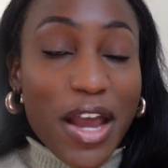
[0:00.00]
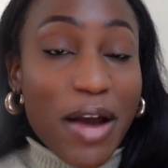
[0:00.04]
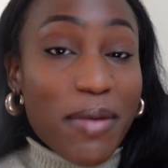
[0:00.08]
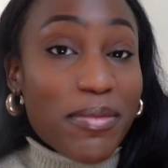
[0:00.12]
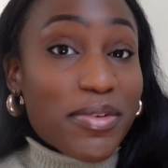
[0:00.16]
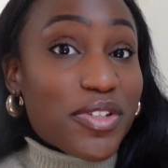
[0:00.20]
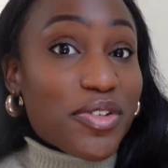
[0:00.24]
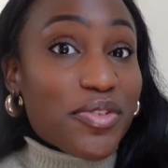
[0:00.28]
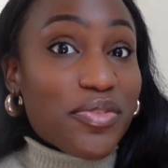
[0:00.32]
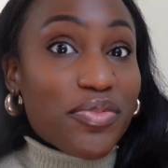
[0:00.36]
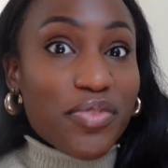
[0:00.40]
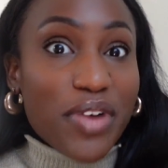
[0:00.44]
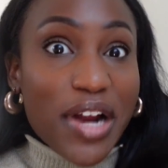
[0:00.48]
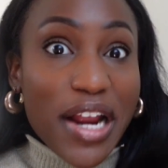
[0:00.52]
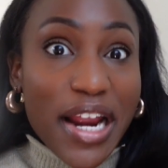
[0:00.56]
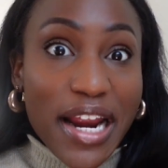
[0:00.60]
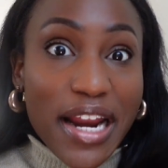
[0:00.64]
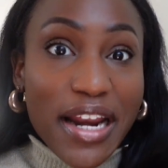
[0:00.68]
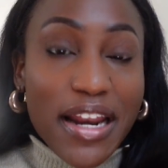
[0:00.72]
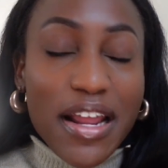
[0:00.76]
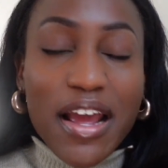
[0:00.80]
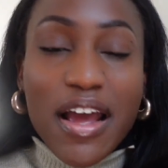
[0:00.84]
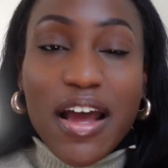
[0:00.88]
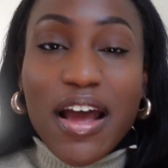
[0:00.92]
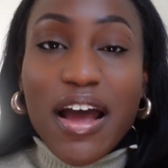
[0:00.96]
I was
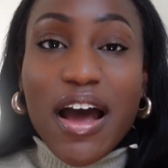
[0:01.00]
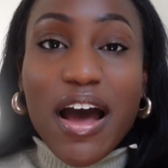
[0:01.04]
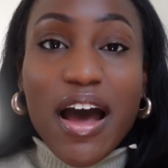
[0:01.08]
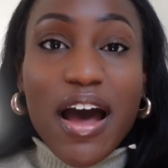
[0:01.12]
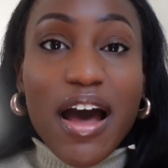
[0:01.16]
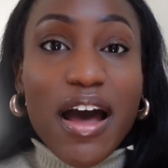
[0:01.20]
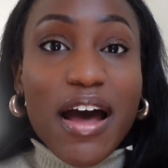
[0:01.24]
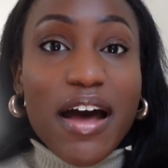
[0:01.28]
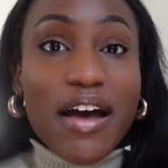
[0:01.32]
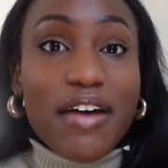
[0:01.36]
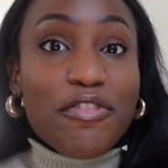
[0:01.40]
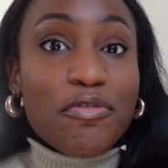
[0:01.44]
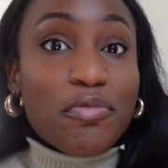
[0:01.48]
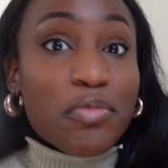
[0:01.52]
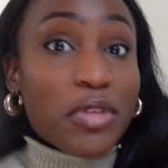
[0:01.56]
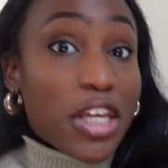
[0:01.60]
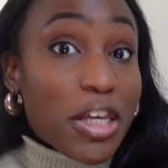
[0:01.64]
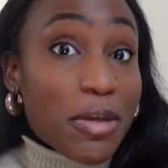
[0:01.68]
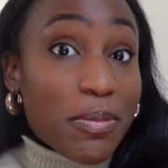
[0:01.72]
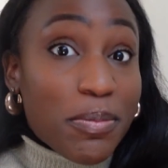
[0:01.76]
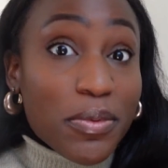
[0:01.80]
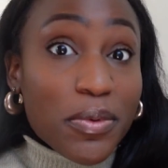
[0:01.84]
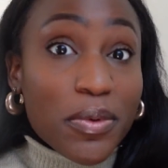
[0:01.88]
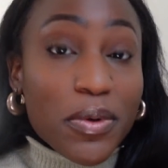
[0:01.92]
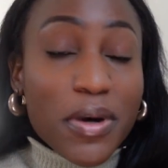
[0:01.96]
afraid of
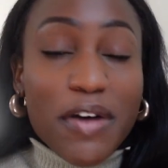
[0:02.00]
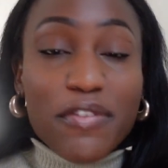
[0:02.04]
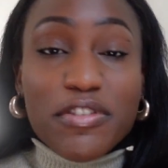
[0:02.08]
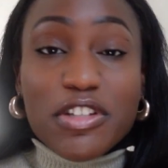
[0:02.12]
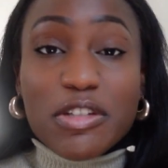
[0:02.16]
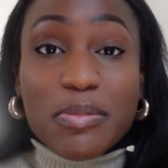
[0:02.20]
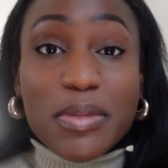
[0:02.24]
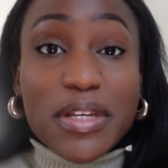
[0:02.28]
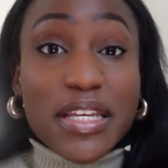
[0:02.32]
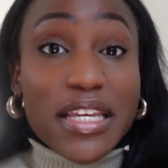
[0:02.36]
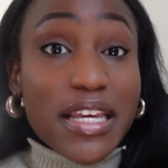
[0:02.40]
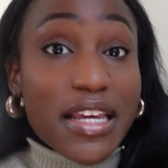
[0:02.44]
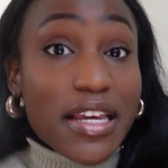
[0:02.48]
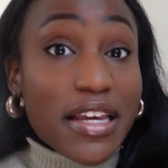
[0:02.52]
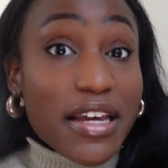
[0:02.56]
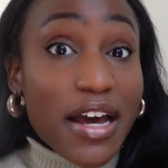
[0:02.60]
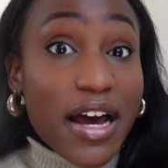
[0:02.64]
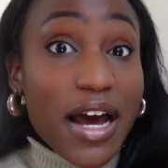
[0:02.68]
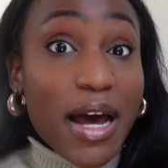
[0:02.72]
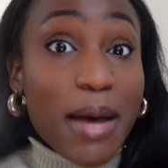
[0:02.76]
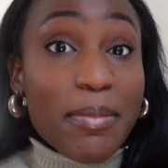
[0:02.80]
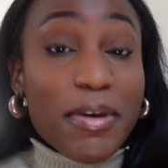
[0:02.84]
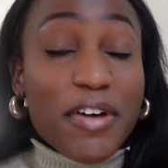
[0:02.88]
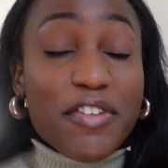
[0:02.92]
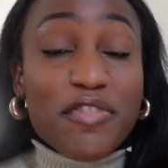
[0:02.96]
people, of speaking
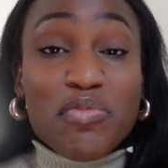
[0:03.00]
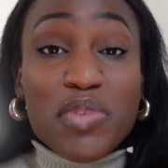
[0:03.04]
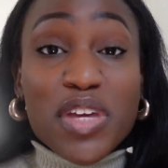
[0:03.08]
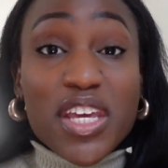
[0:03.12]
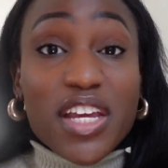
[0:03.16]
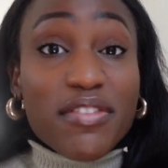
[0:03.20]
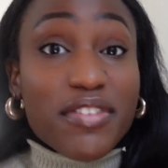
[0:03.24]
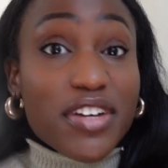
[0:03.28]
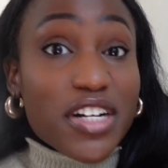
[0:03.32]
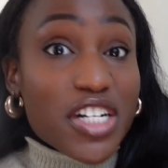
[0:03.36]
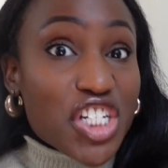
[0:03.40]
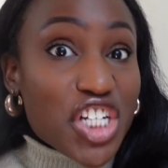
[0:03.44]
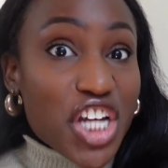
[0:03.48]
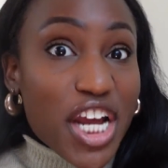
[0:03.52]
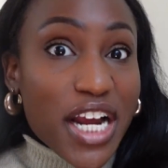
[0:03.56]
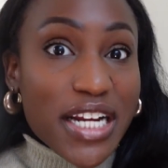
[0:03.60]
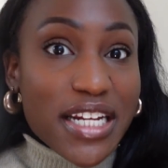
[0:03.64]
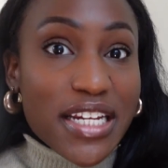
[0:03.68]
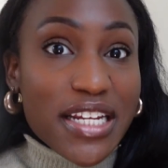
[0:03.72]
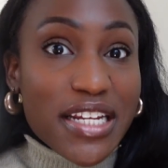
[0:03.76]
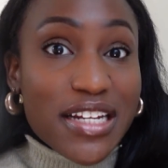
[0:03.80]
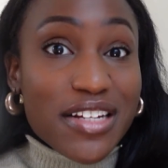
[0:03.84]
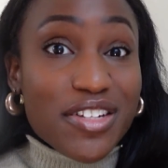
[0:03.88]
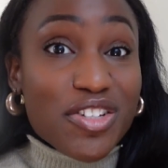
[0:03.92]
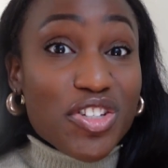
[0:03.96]
up, of being
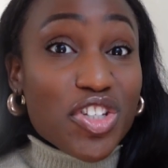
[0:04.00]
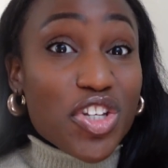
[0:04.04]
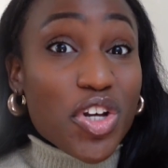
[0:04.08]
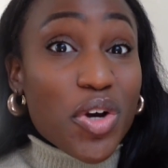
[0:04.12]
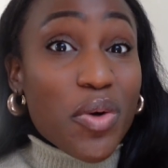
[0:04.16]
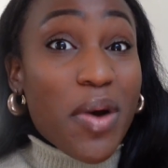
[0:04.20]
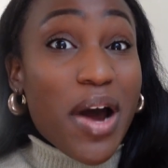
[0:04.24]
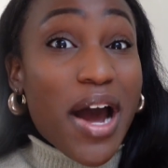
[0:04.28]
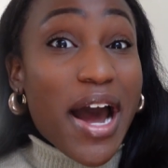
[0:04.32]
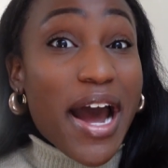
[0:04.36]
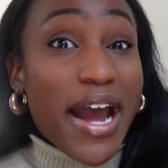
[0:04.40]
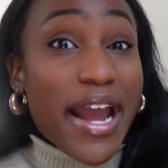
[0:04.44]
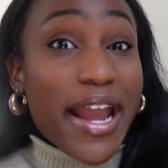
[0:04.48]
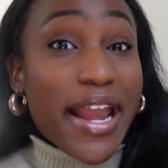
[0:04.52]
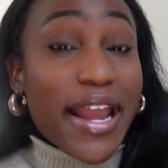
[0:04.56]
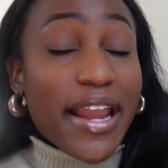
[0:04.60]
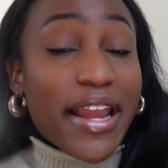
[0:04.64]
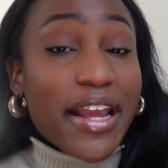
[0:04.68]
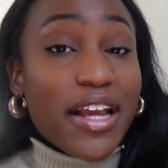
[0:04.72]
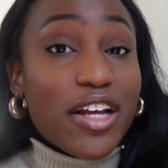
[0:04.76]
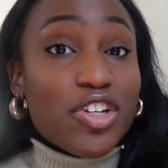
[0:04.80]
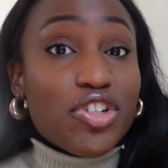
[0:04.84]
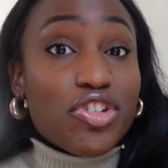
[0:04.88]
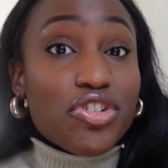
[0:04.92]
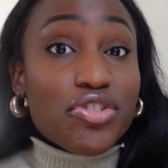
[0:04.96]
rejected. And so
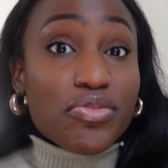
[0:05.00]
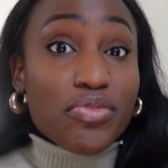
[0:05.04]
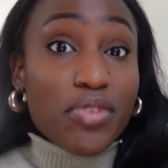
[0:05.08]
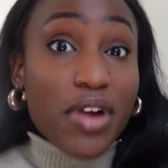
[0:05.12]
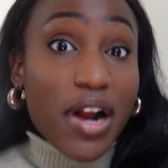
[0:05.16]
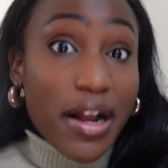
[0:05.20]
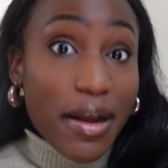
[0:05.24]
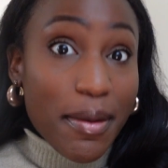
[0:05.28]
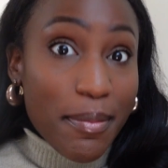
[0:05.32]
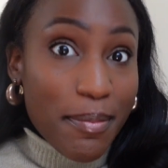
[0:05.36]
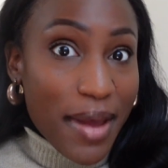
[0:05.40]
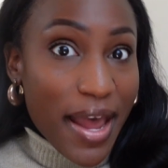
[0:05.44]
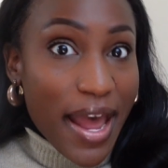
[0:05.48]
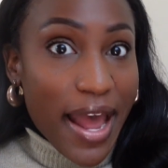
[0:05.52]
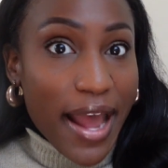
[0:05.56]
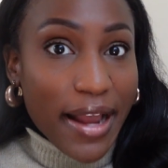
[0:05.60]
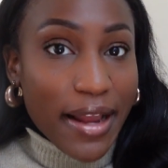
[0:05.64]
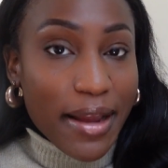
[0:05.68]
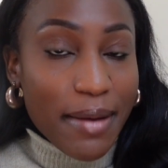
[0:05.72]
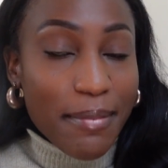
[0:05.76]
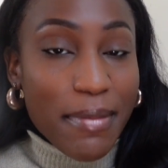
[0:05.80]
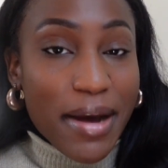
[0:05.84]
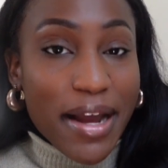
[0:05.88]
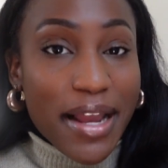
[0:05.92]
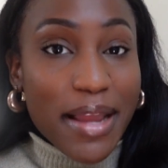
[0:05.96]
I shrunk
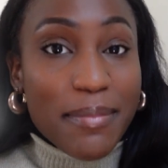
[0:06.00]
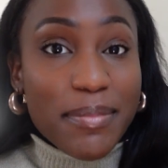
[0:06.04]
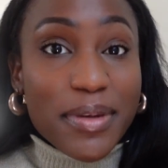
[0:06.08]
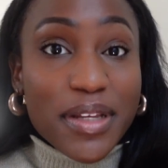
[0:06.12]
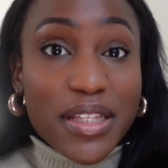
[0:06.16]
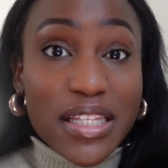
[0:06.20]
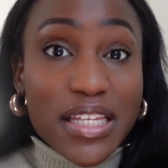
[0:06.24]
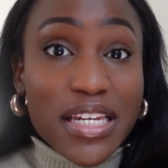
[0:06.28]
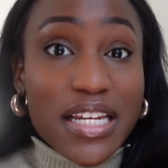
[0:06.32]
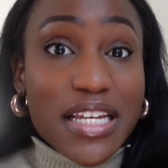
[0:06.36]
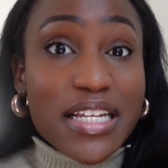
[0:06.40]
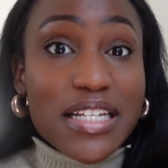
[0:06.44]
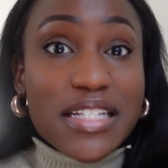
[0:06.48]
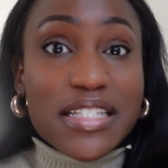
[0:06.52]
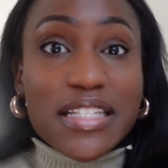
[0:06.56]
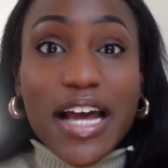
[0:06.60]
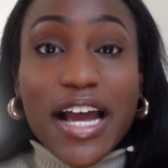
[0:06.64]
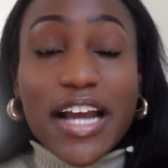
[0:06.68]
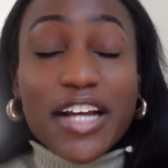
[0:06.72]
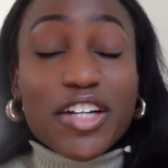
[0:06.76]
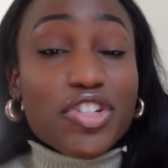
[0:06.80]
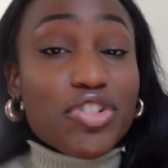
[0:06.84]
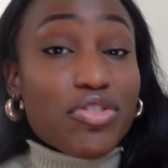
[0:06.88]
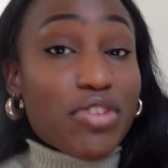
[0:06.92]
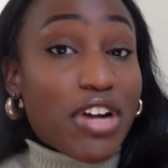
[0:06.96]
back my abilities.
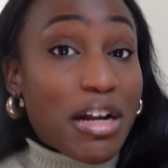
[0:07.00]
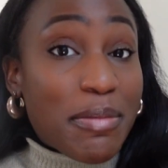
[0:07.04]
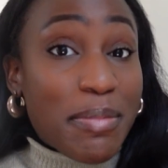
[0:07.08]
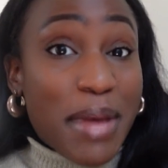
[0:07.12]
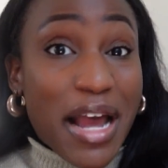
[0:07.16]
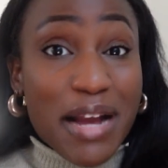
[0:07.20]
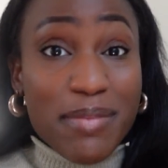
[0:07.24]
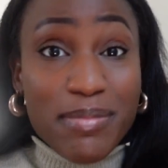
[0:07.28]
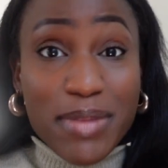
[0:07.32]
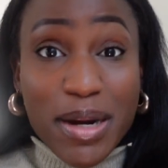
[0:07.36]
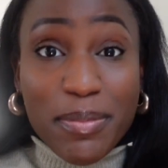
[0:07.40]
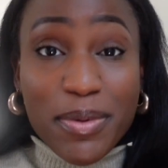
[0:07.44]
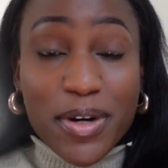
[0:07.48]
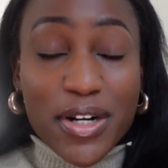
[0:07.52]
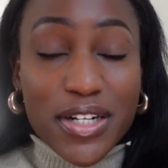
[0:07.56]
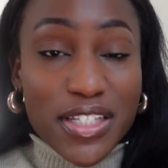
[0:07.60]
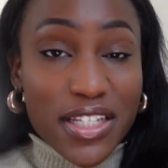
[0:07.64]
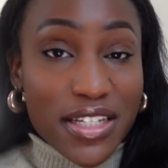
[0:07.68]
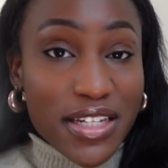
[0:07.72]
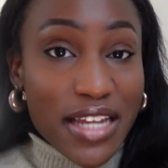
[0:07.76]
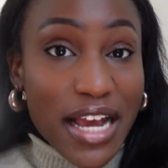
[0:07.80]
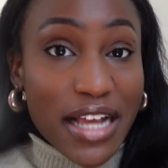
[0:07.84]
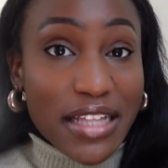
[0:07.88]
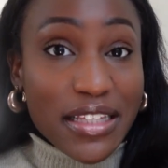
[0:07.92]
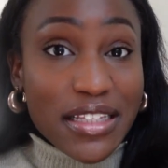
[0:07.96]
I shrunk back my
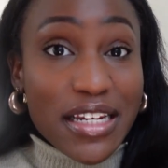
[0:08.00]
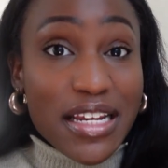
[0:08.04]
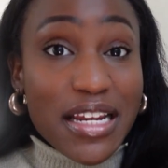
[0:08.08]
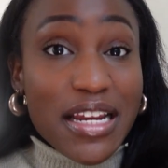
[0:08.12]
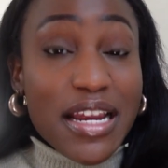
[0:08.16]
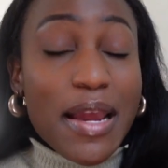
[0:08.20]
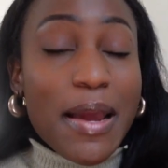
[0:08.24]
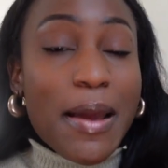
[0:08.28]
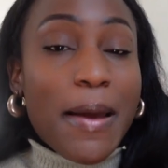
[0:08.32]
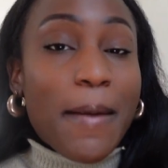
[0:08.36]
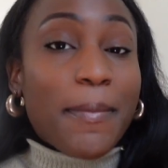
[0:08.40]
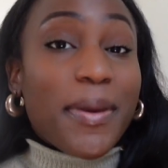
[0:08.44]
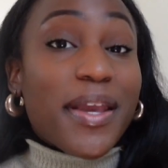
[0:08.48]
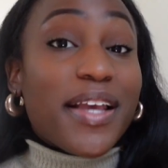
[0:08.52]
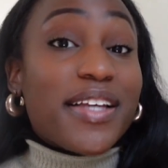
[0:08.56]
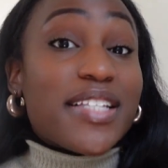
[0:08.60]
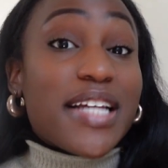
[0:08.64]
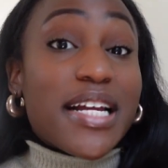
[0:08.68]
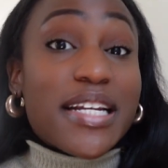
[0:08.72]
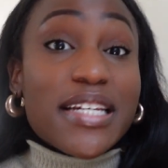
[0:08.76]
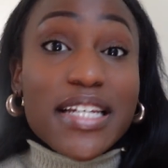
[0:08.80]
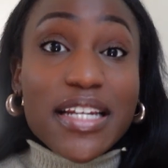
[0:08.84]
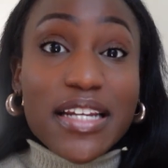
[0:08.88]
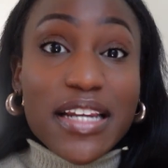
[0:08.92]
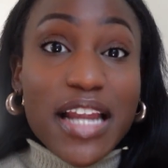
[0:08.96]
personality because
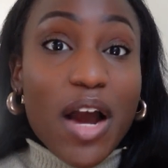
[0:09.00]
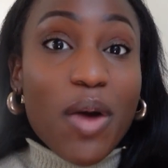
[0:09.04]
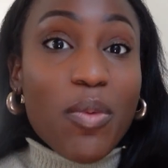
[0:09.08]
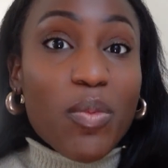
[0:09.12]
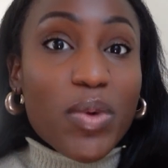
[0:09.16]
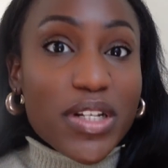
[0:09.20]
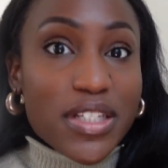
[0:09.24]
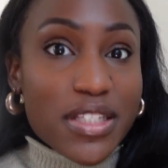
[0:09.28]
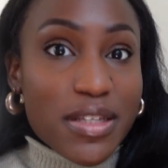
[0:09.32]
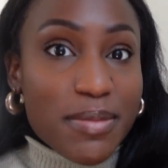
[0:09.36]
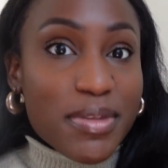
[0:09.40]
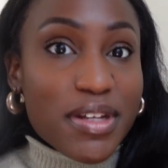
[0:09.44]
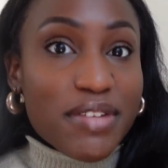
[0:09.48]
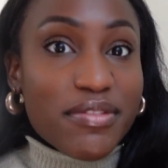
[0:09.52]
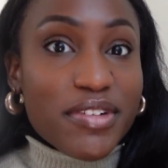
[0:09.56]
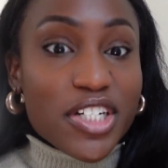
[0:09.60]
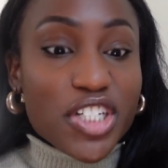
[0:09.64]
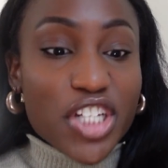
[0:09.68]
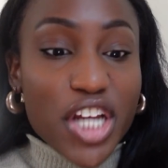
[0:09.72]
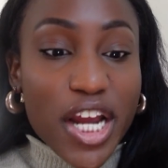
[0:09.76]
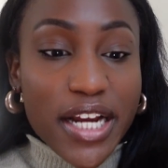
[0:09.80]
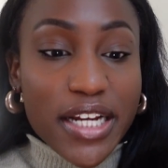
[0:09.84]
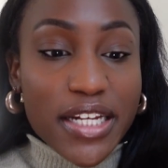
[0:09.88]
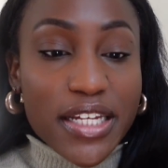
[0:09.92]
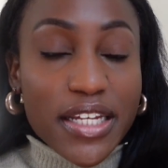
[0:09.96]
I did not want to be
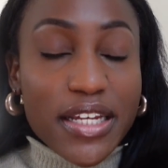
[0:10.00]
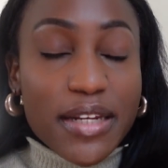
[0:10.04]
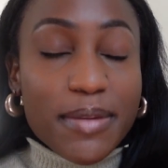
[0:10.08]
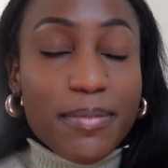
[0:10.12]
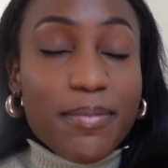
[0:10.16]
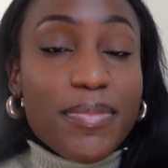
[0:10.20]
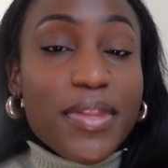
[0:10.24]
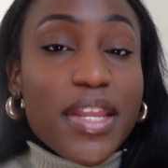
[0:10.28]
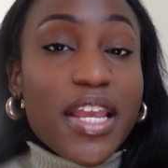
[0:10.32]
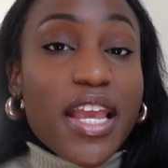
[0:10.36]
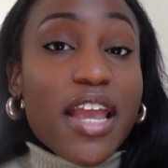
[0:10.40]
rejected.